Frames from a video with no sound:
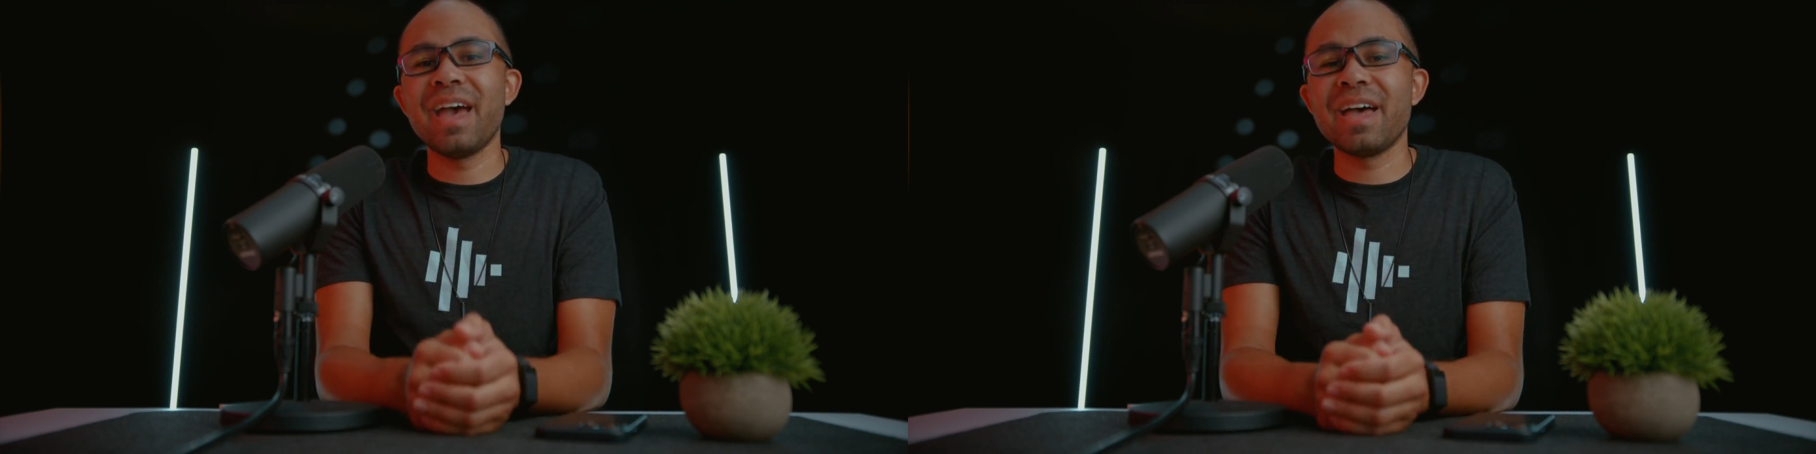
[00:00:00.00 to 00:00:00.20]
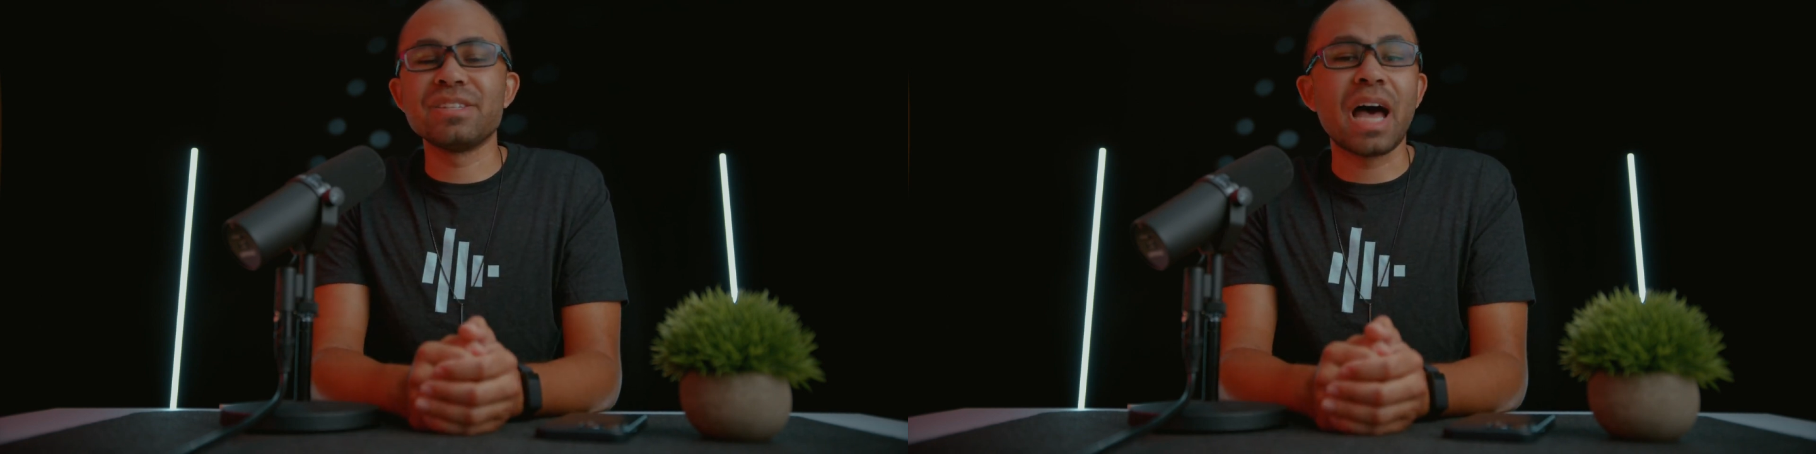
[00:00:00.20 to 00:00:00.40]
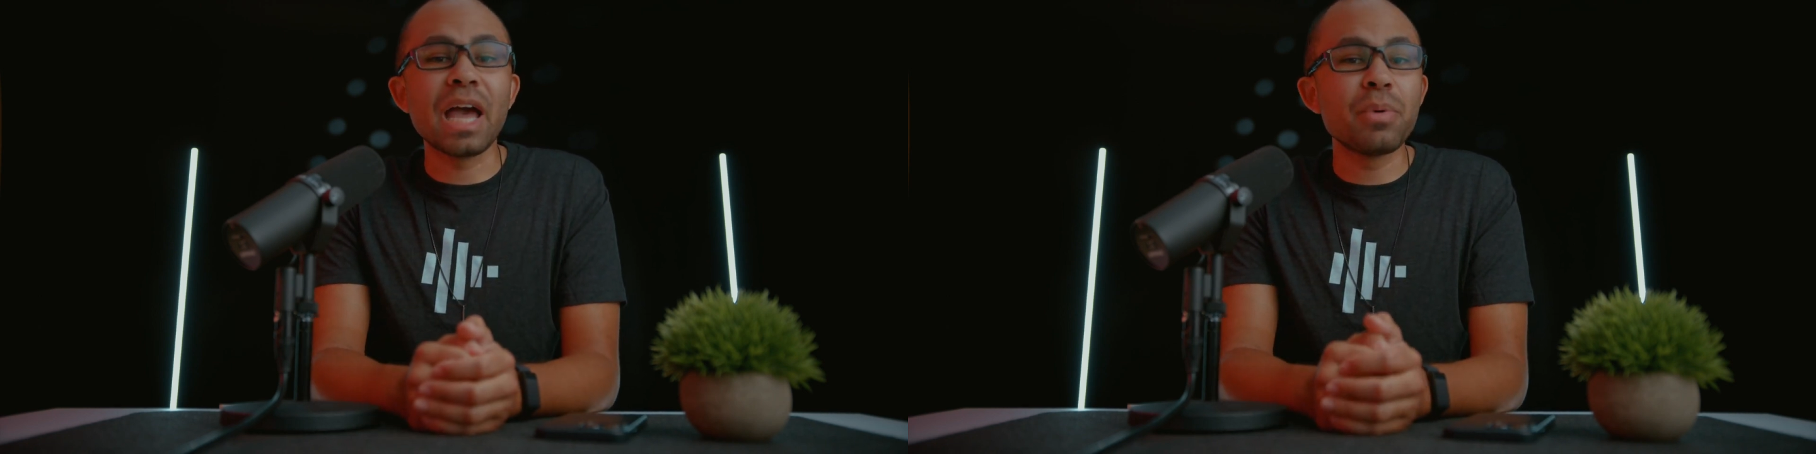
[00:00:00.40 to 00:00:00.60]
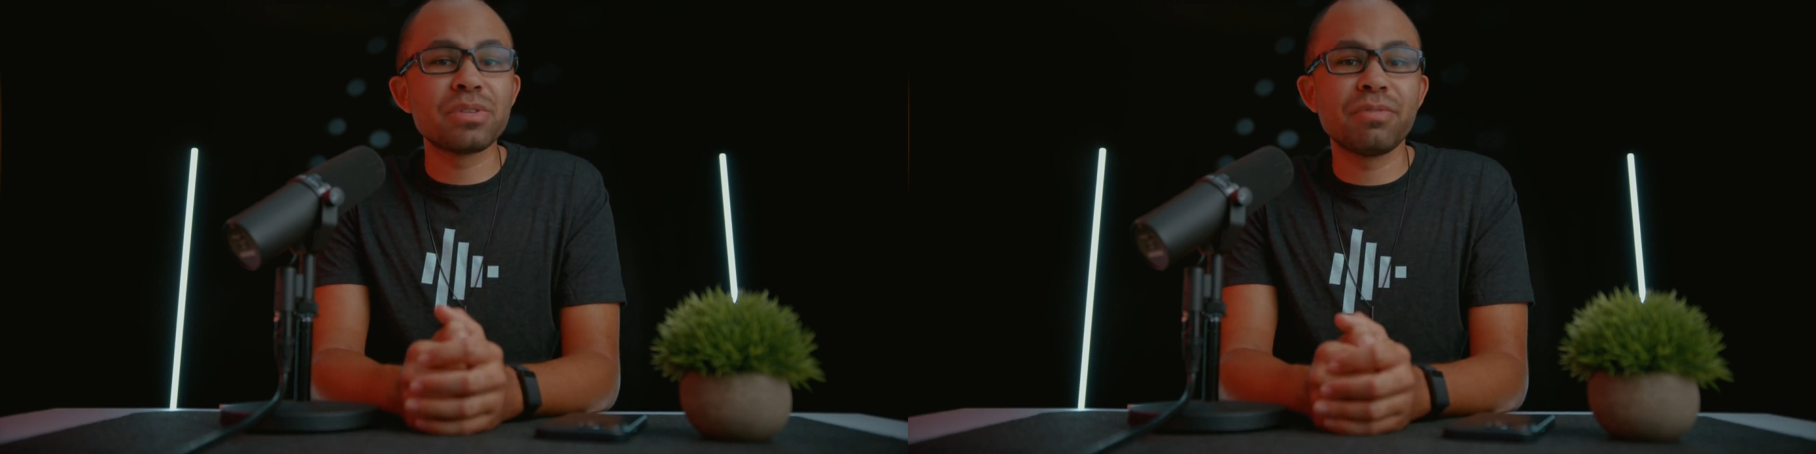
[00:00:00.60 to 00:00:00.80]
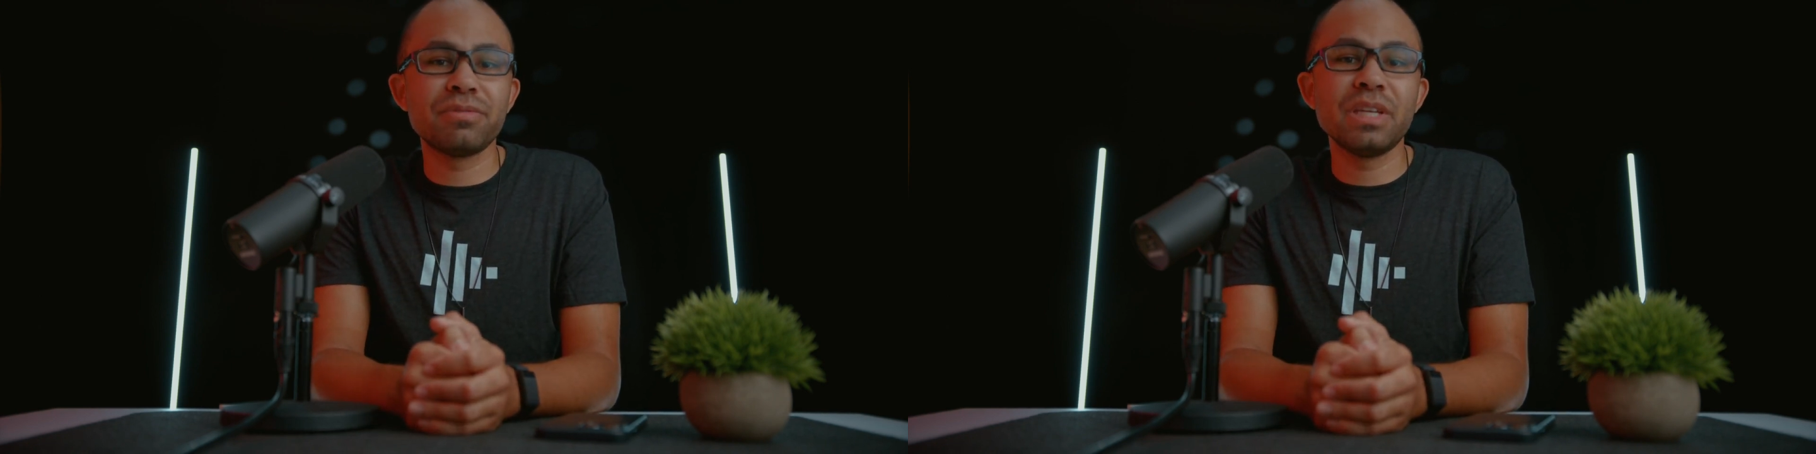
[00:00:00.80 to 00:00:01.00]
as
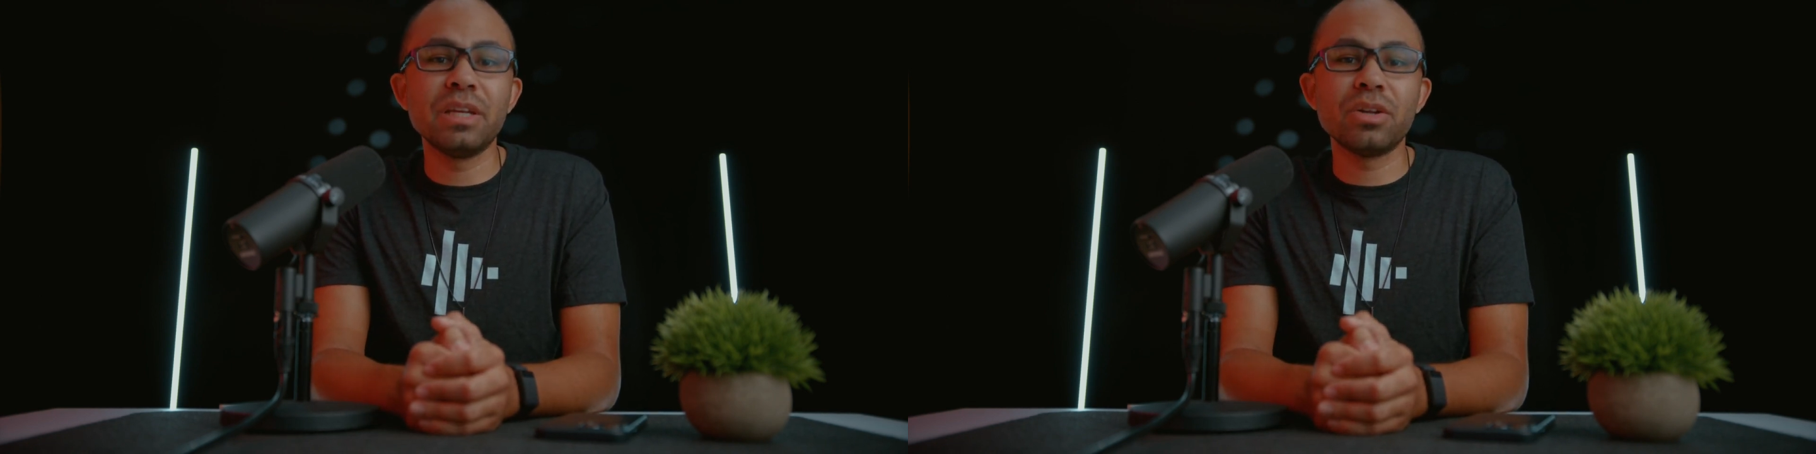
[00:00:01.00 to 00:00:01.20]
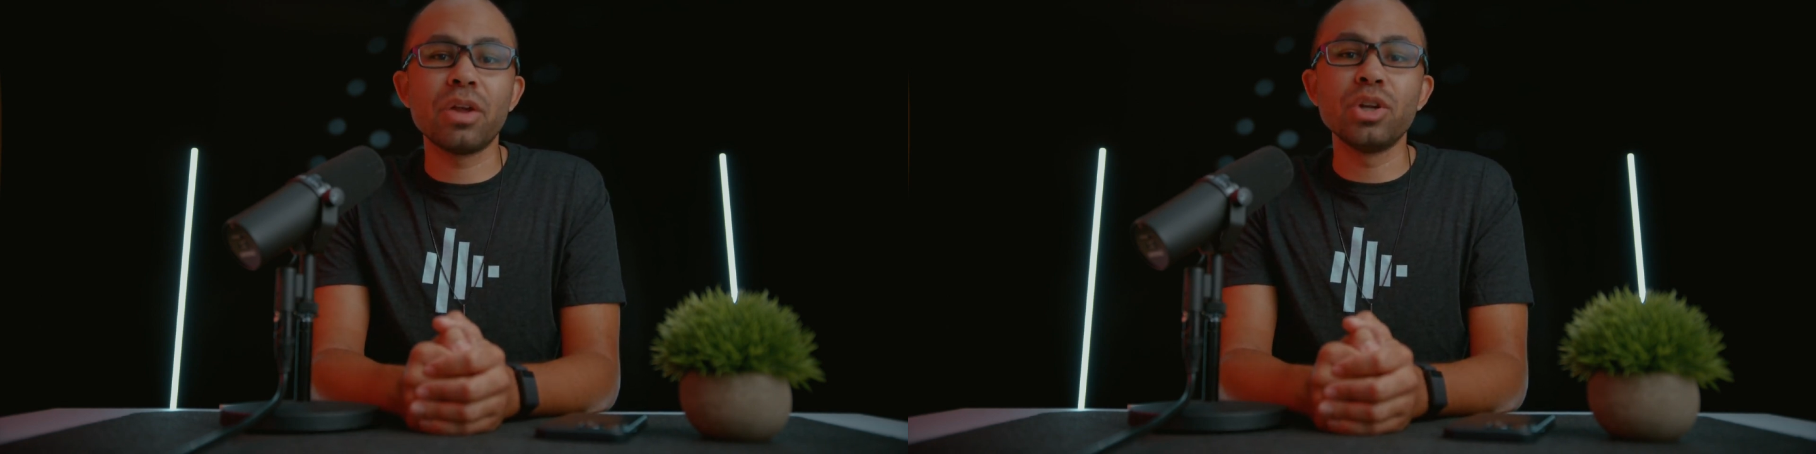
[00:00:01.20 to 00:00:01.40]
iOS 15